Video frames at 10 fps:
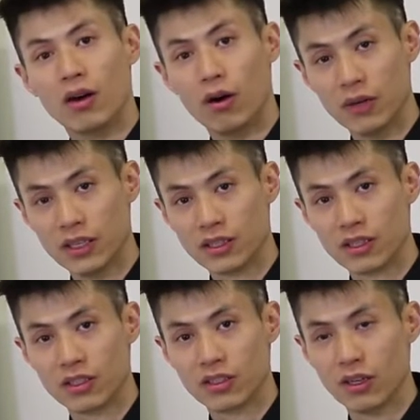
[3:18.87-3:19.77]
always
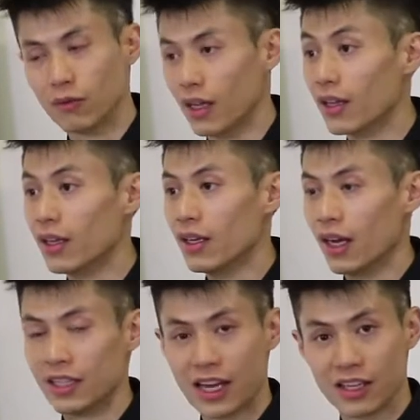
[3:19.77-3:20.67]
concerned with
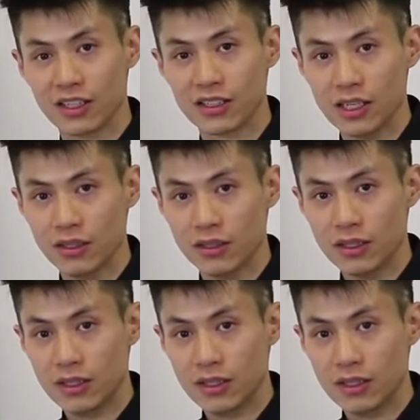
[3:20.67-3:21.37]
attacking the center.